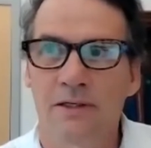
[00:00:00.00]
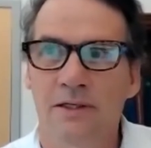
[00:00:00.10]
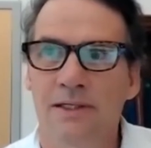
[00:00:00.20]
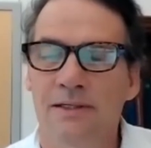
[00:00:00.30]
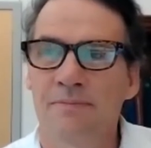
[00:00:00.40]

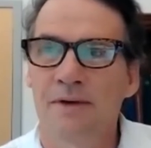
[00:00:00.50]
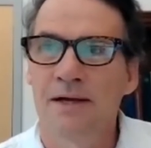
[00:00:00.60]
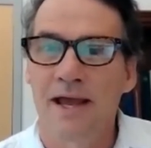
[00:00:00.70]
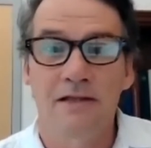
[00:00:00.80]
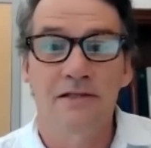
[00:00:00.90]
uh,
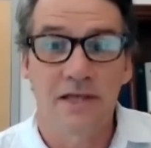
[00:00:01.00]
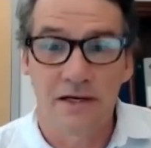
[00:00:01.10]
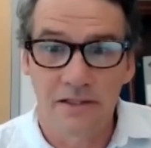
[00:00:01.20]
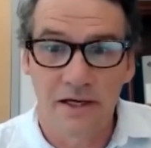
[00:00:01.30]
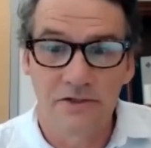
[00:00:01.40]
hand
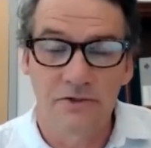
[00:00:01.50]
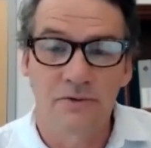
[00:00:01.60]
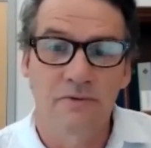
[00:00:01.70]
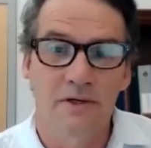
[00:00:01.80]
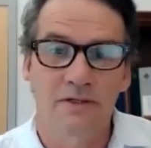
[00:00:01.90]
sanitizer
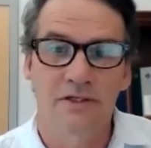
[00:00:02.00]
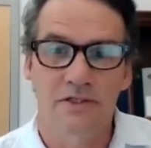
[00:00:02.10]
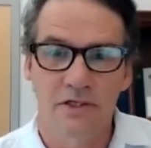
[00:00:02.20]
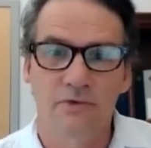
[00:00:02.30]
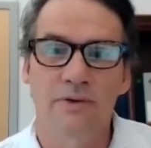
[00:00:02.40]
that a
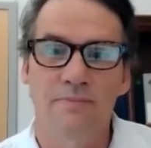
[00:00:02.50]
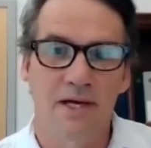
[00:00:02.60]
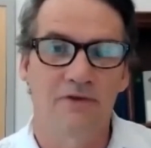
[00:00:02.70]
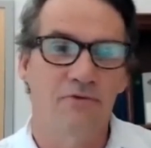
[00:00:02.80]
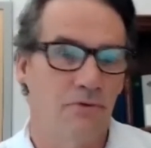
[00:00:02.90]
distillery
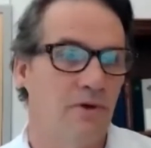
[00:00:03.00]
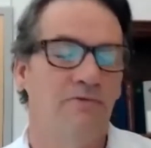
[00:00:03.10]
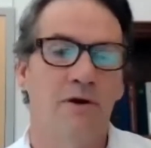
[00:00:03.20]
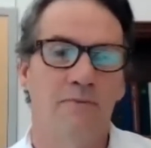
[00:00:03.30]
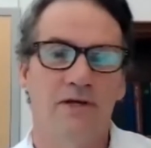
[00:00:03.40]
made for one
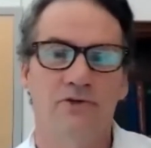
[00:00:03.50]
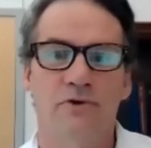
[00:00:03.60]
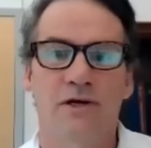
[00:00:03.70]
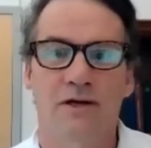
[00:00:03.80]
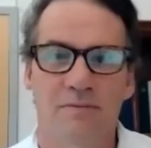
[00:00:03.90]
of our
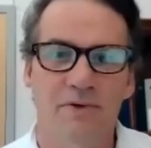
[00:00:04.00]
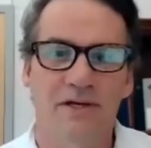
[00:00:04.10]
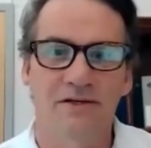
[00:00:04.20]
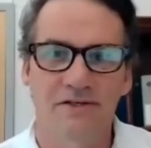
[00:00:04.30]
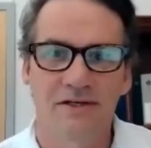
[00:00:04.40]
restaurant
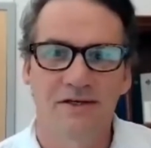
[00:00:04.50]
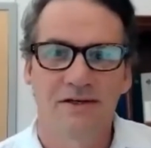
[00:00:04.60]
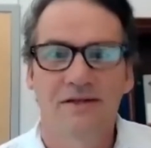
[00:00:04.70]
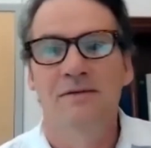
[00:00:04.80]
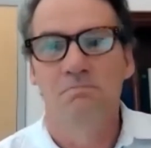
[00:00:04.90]
companies,
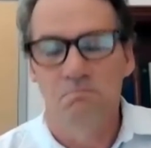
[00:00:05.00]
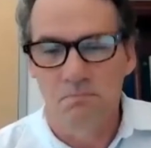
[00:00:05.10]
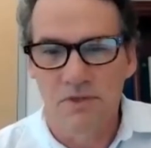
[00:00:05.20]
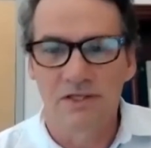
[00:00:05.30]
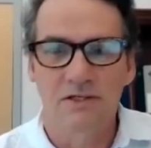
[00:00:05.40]

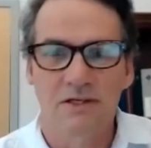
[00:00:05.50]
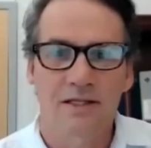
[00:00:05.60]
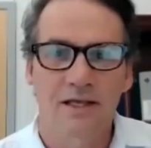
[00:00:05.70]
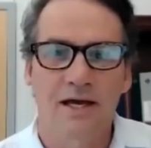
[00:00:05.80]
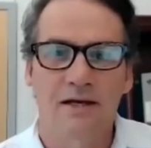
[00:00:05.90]
things
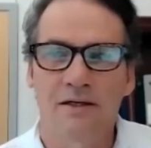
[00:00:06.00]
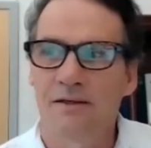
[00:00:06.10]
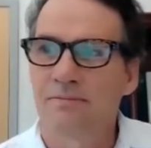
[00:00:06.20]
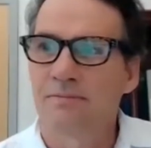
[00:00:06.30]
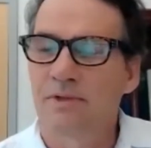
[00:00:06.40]
like that.
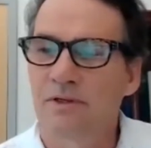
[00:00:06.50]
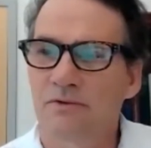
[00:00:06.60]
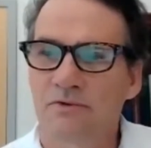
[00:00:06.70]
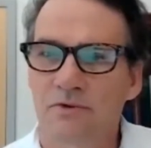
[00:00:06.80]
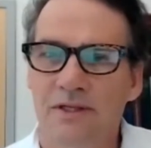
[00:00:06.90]
Um, you know,
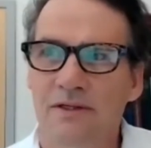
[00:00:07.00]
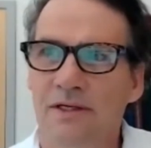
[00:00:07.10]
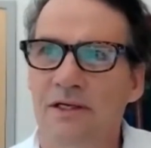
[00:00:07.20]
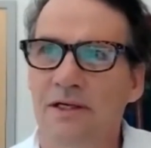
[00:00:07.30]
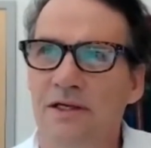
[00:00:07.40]
so I
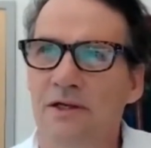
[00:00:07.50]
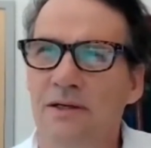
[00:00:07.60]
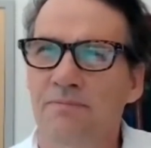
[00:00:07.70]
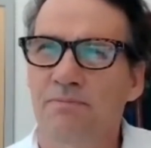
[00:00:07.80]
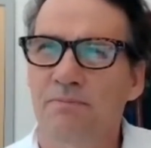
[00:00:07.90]
think it, it,
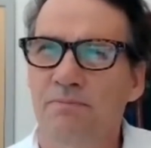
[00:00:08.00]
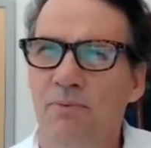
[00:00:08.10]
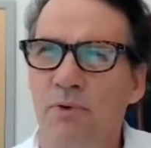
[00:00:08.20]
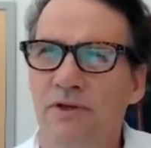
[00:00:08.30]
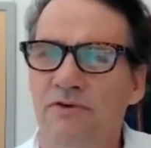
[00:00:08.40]
it,
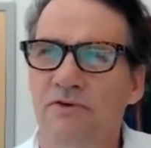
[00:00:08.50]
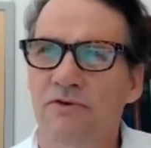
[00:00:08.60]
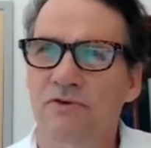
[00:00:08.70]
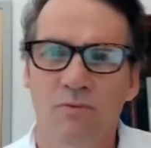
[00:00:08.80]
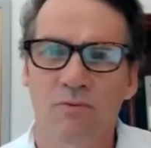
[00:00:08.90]
points
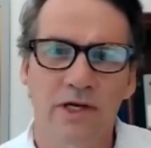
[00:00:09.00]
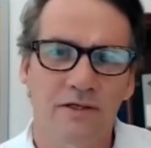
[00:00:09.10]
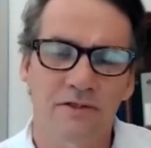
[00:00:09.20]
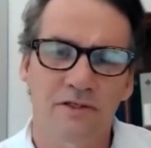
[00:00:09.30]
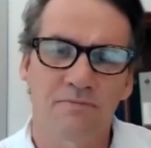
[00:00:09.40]
to some
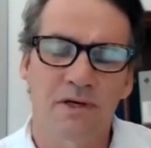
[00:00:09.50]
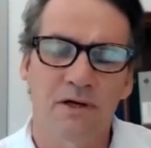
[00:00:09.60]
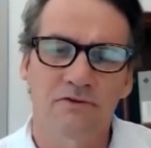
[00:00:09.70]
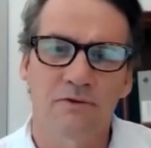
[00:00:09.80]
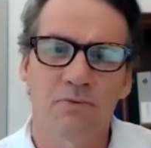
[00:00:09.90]
weaknesses, but it
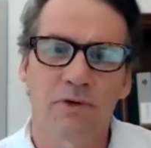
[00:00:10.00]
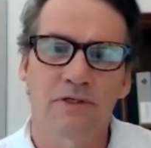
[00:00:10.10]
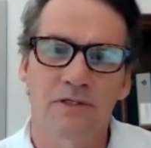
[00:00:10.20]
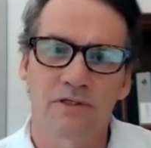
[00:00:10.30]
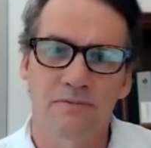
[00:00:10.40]
also
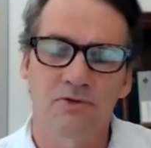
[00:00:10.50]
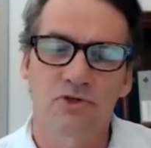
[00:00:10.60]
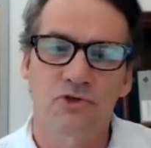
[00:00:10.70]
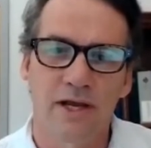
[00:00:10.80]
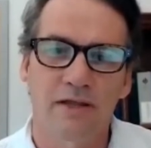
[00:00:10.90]
points to some
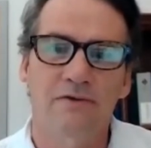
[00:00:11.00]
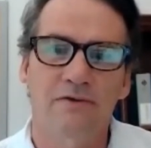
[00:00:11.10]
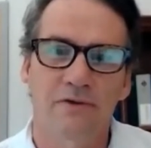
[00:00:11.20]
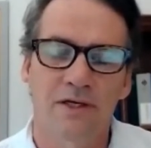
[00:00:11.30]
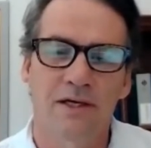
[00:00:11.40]

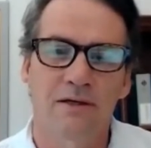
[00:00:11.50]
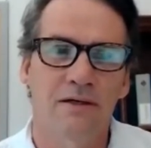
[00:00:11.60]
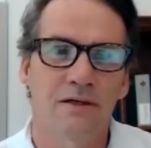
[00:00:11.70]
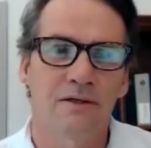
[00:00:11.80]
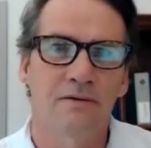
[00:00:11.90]
strengths.
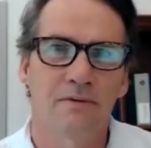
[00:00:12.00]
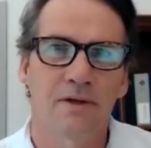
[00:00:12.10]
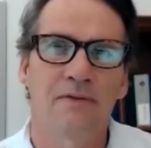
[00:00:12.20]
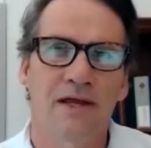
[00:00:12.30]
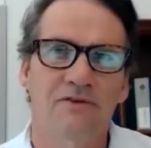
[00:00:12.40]
And, uh,
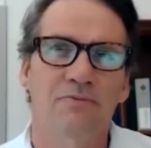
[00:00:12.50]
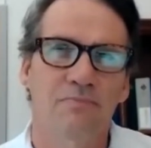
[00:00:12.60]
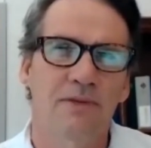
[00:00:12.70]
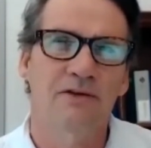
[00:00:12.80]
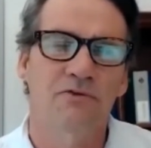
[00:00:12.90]
and that's,
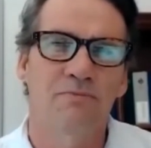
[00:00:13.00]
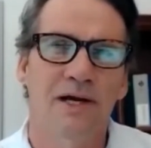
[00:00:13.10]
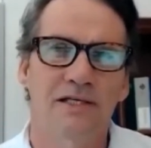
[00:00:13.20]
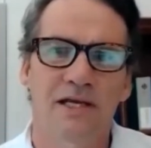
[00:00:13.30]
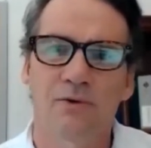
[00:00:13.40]
that's
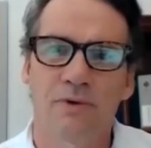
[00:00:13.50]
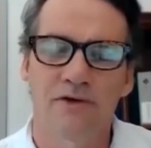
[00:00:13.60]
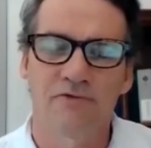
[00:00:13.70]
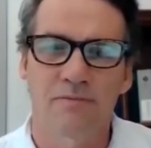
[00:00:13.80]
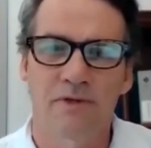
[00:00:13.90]
my takeaway
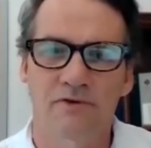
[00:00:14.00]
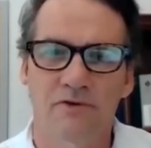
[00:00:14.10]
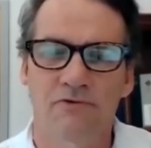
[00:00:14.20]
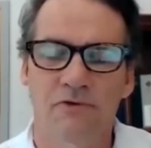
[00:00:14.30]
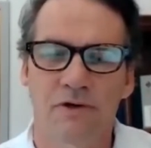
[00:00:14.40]
from it
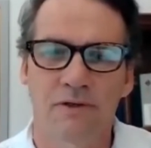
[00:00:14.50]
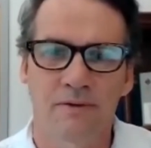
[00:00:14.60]
so far.